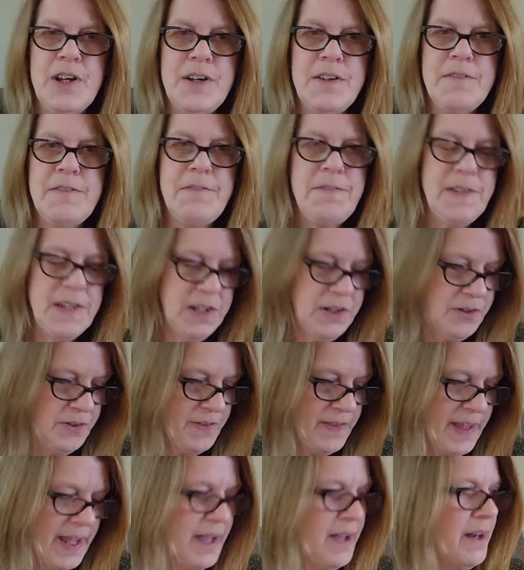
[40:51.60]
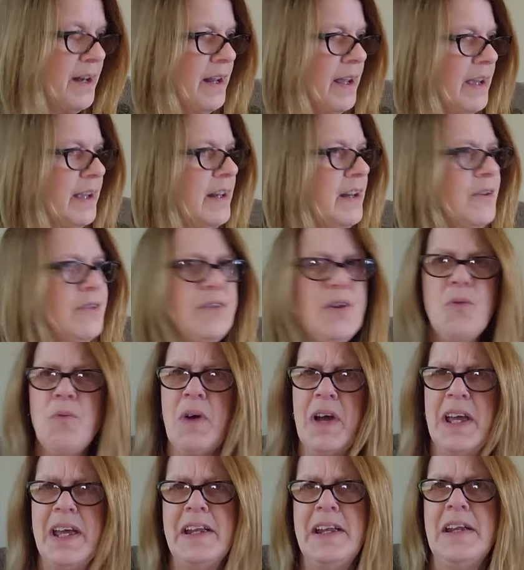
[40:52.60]
figured that. I don't know
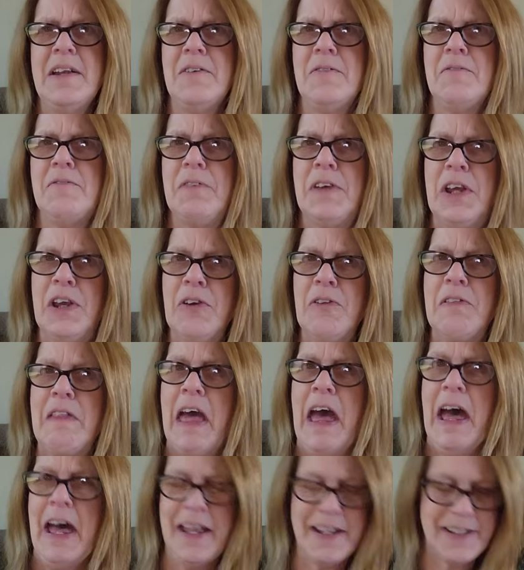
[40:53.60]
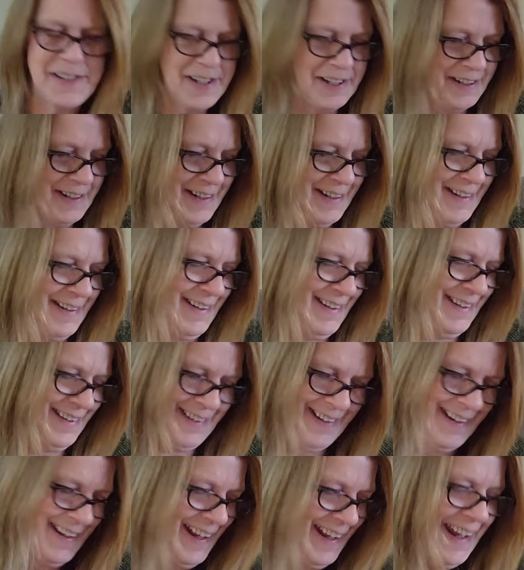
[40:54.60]
why I didn't figure that.
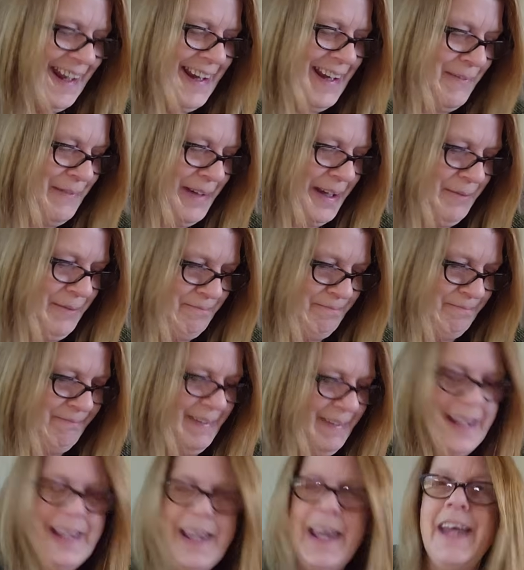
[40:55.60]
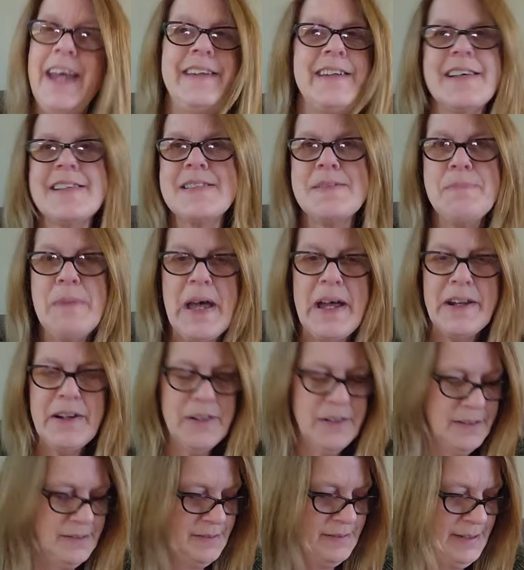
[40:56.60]
Anyway, it doesn't
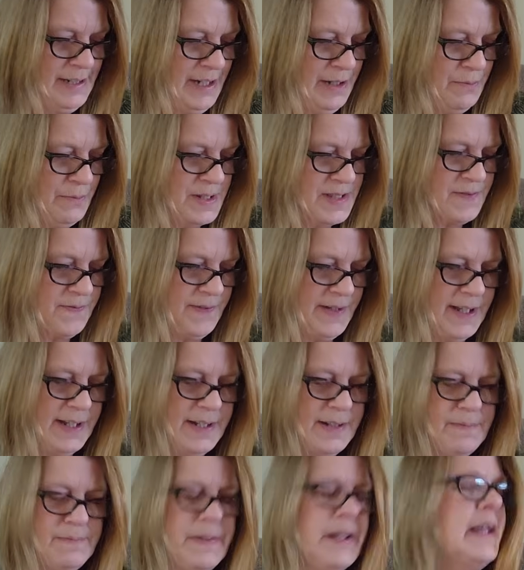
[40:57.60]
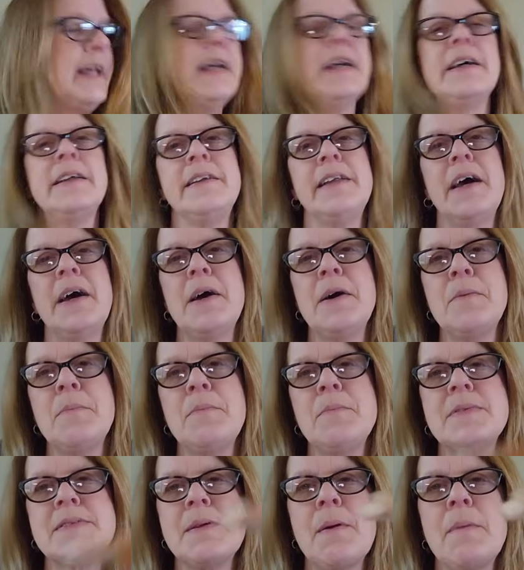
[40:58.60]
matter. It was fun, and
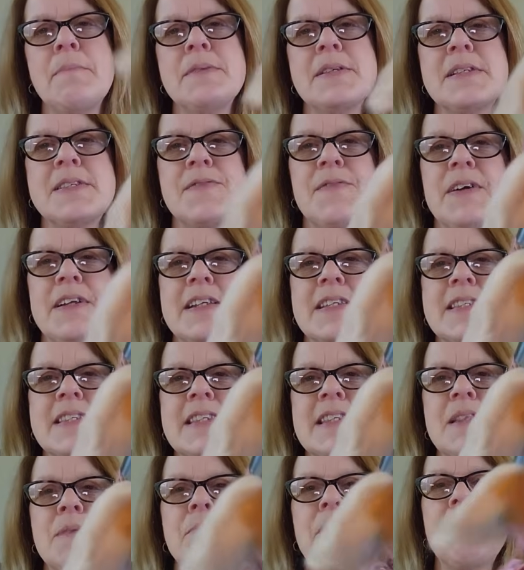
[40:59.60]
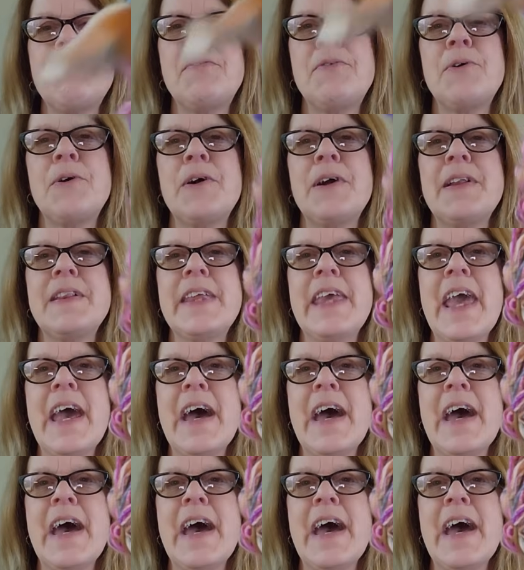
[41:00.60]
sometimes it's fun to see the before and the